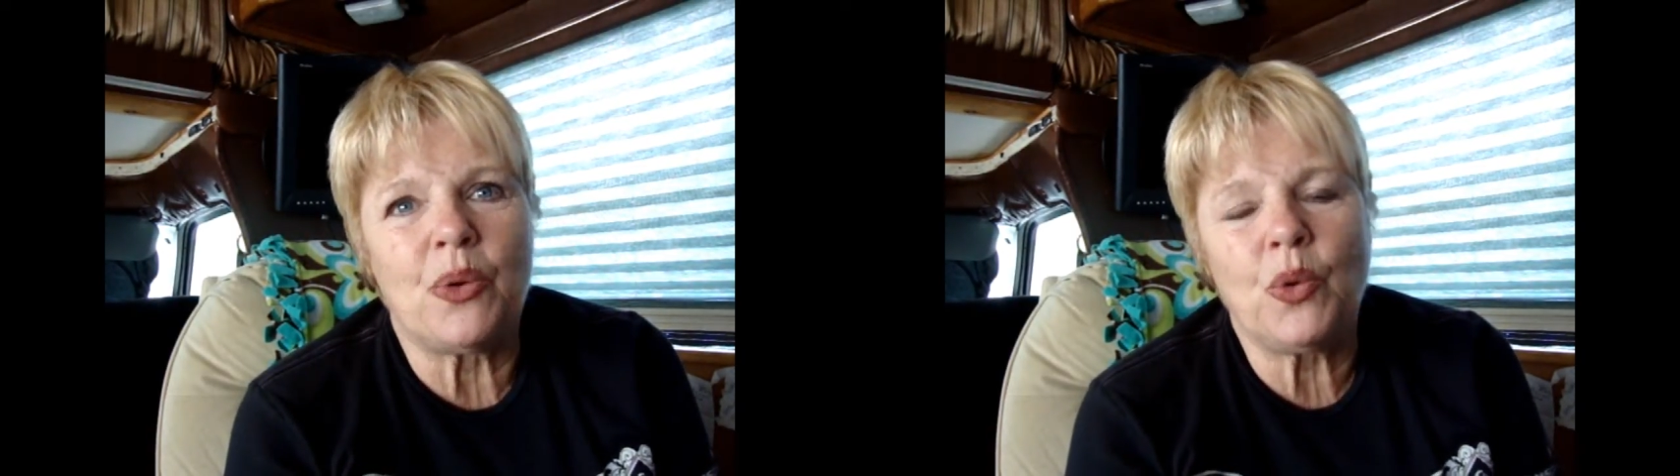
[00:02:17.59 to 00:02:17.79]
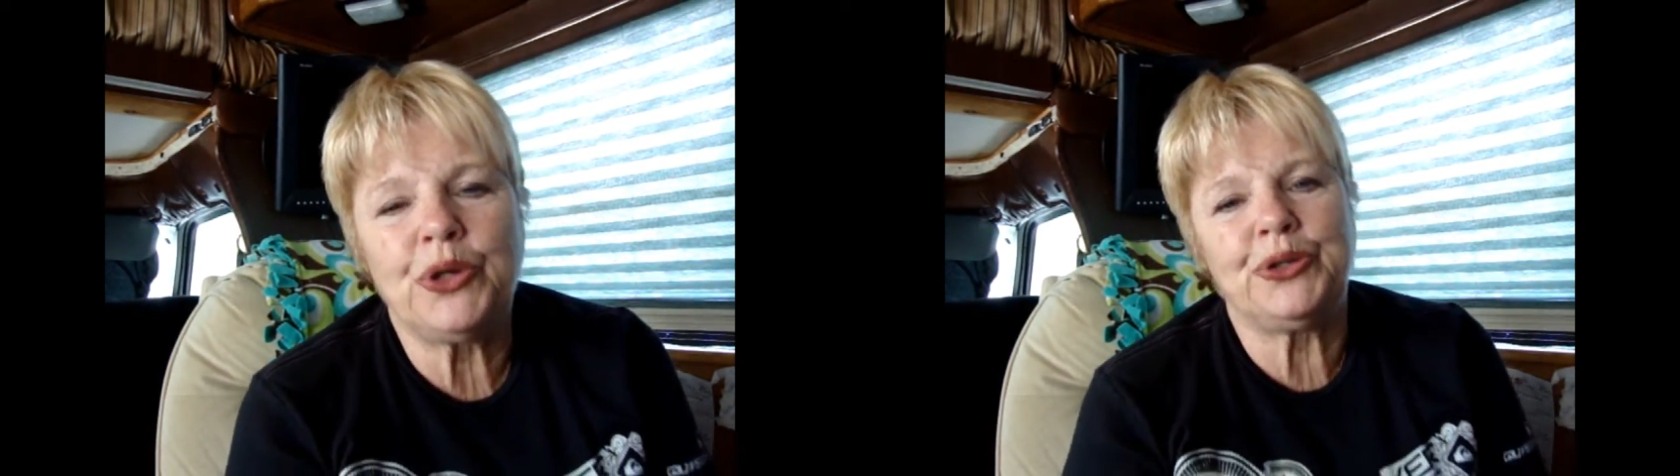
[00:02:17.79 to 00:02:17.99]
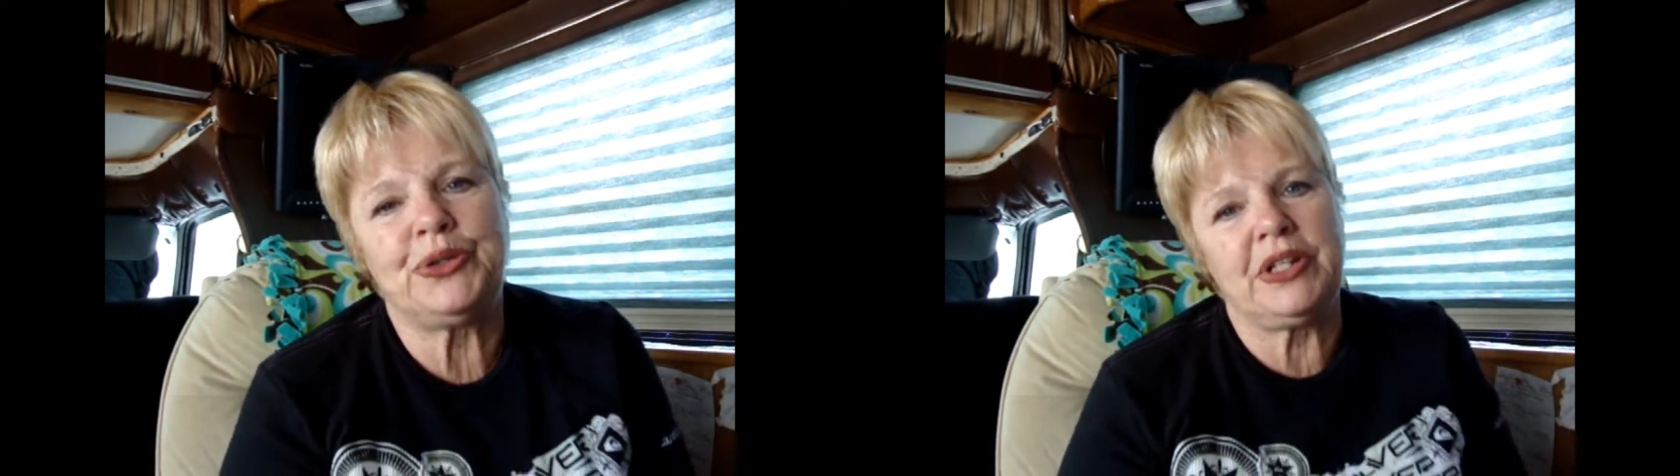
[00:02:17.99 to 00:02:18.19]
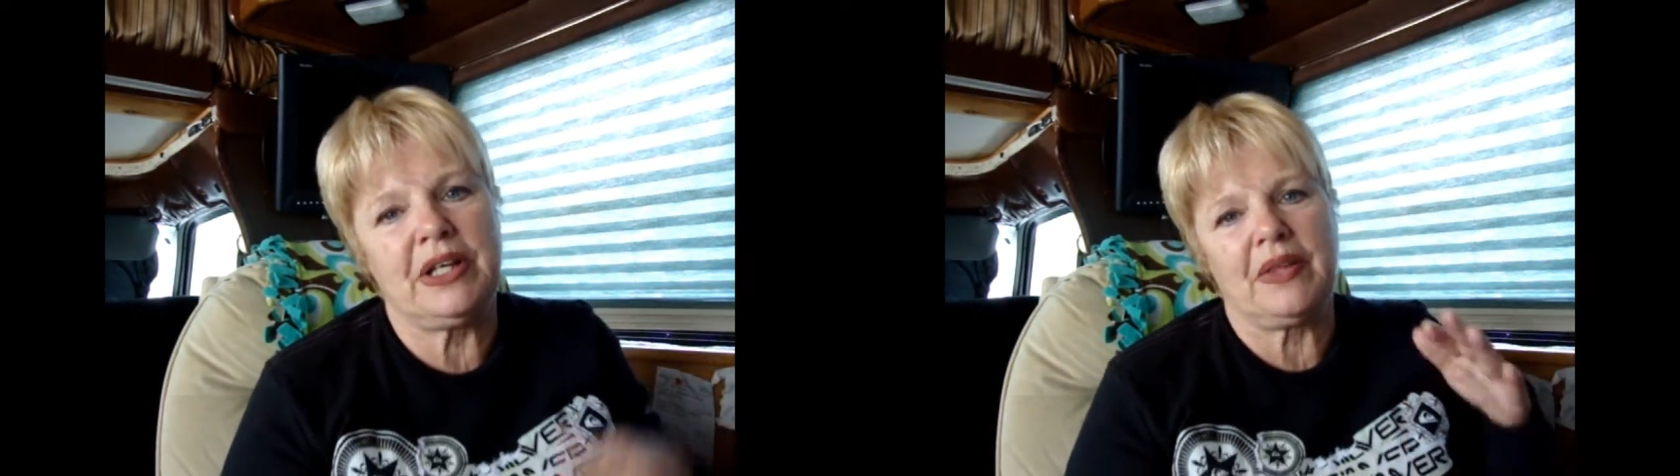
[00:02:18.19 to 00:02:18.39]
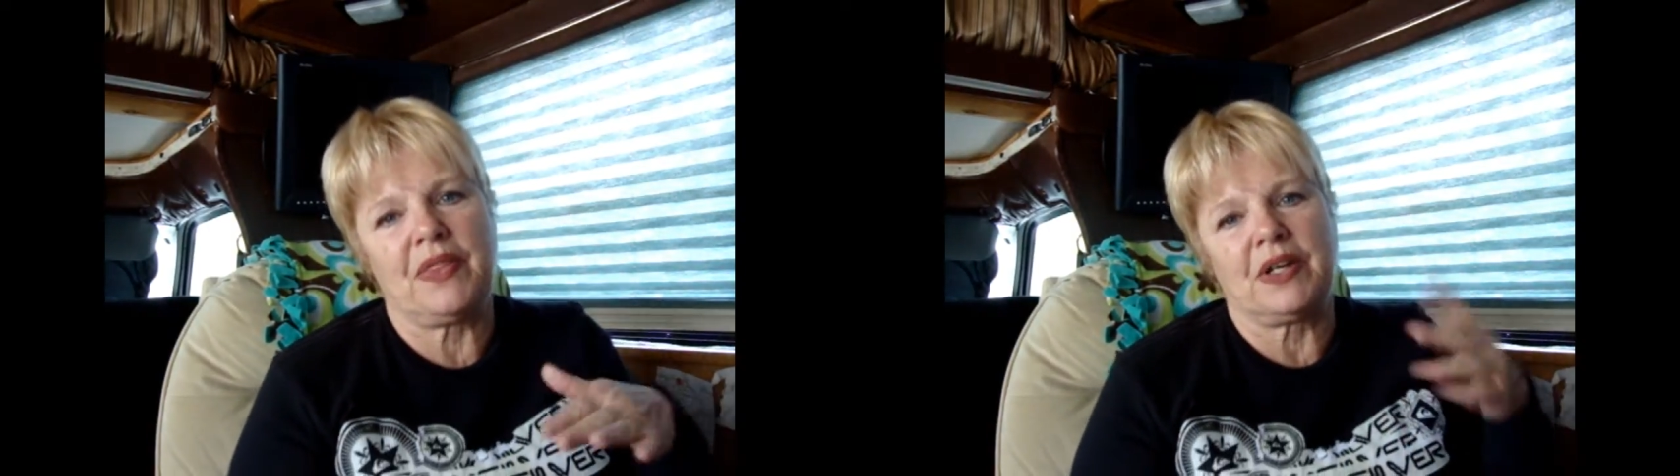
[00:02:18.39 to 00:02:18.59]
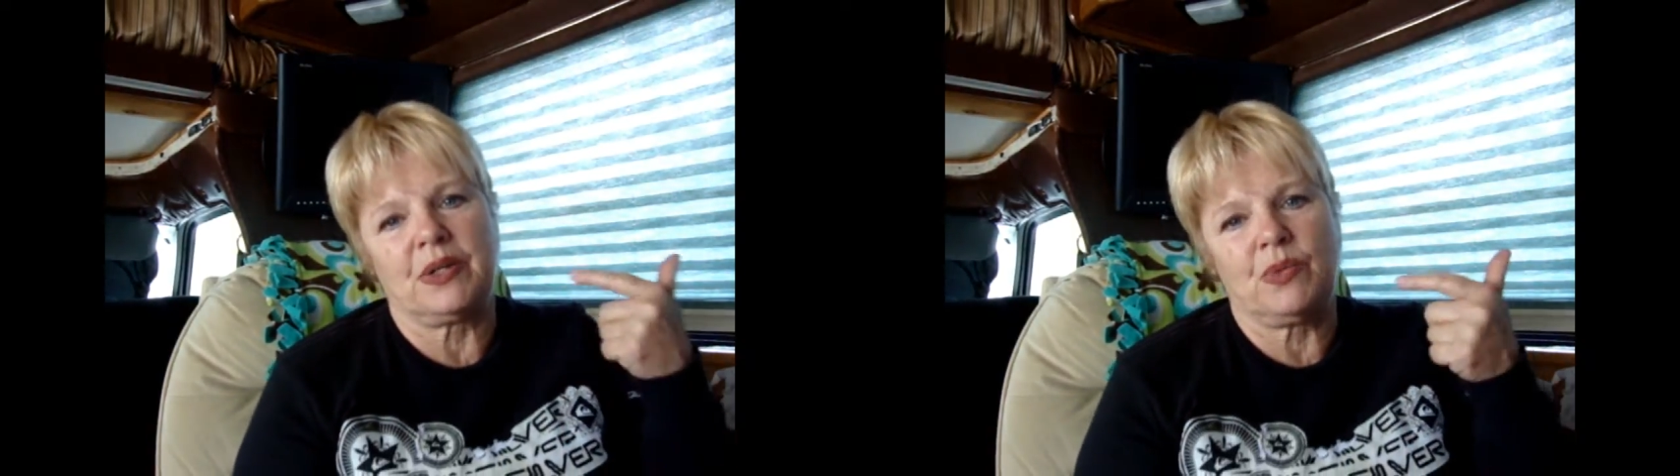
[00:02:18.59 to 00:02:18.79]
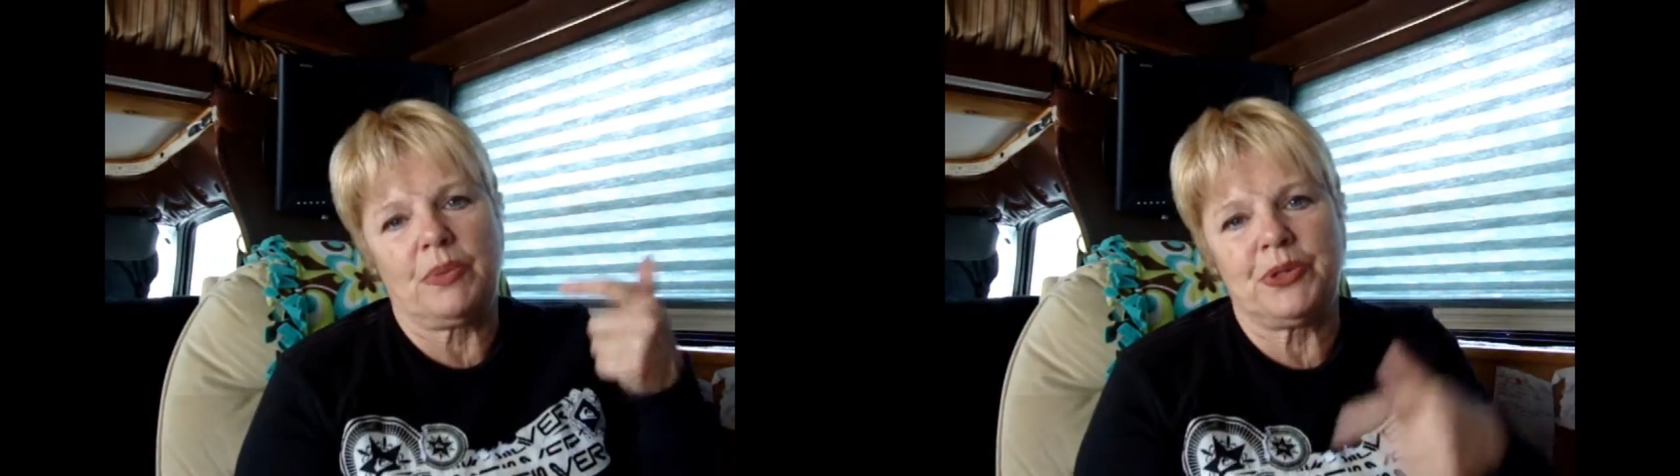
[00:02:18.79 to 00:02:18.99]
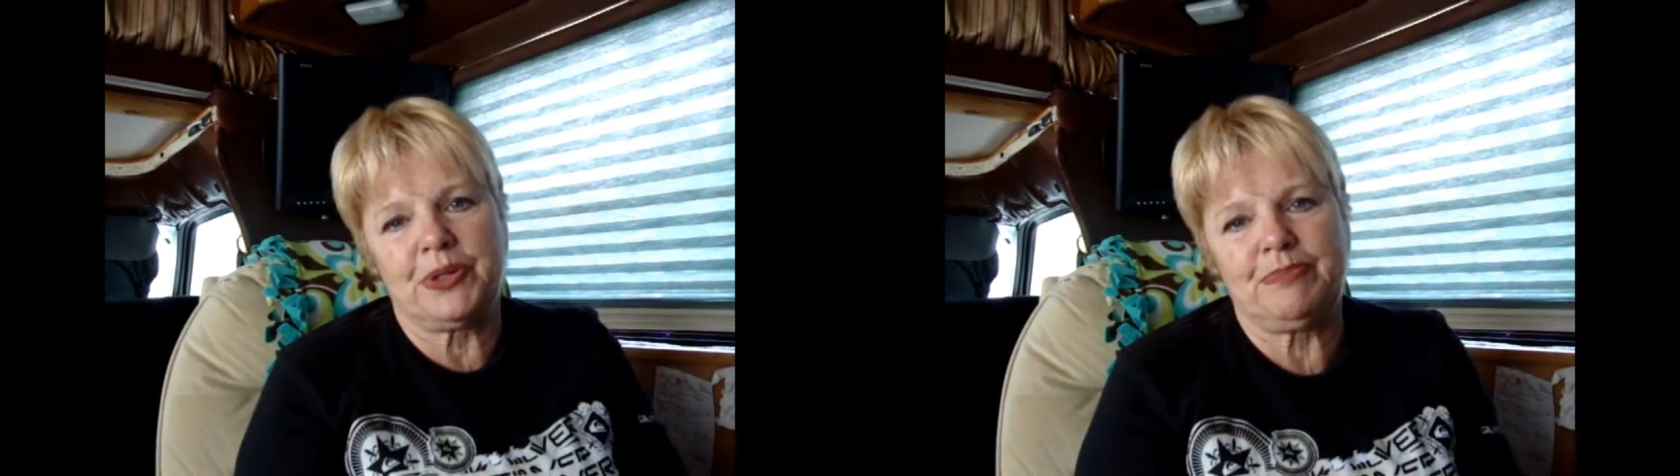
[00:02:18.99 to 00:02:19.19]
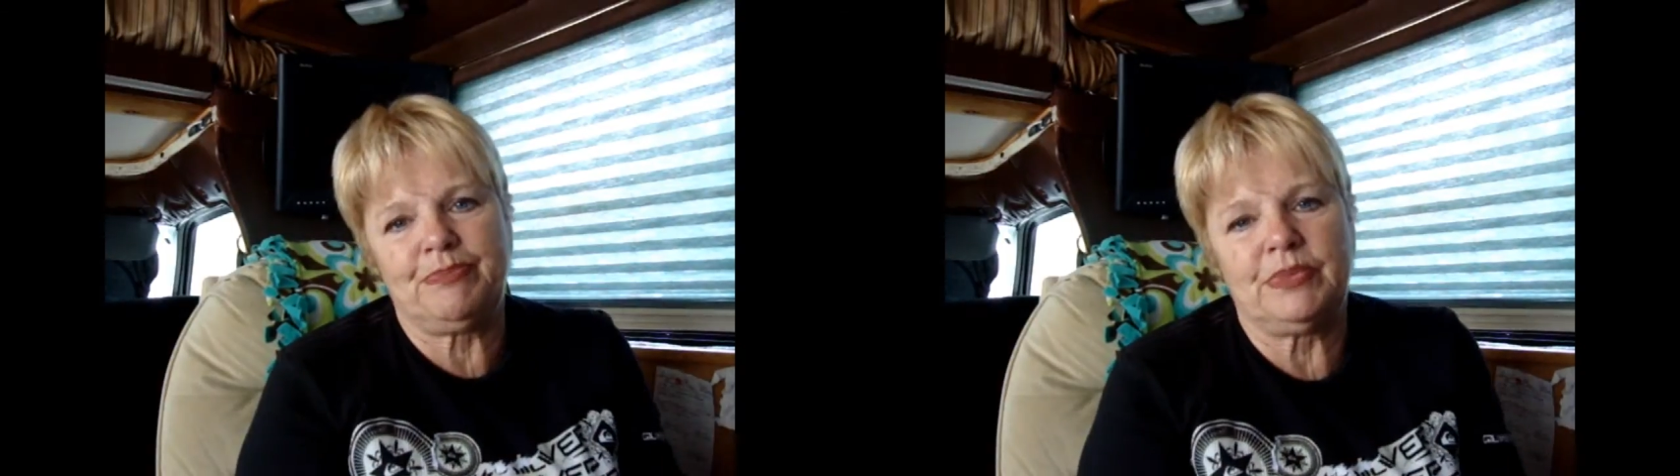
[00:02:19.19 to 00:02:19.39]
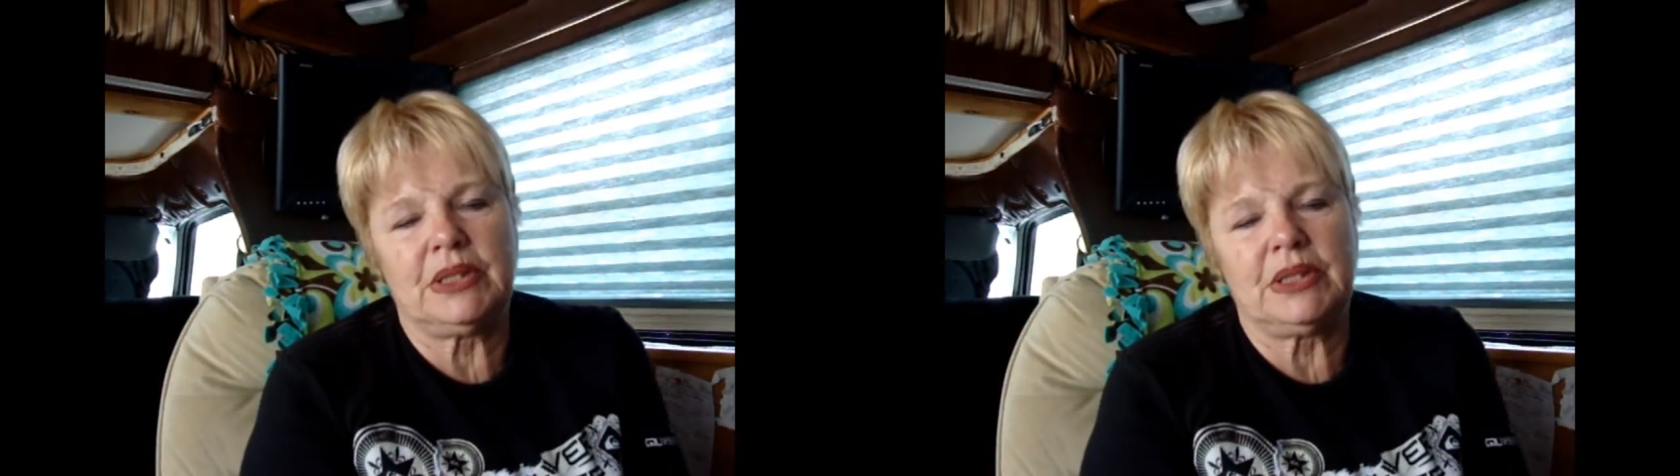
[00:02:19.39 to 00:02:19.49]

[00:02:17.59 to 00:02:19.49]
ordered the rubber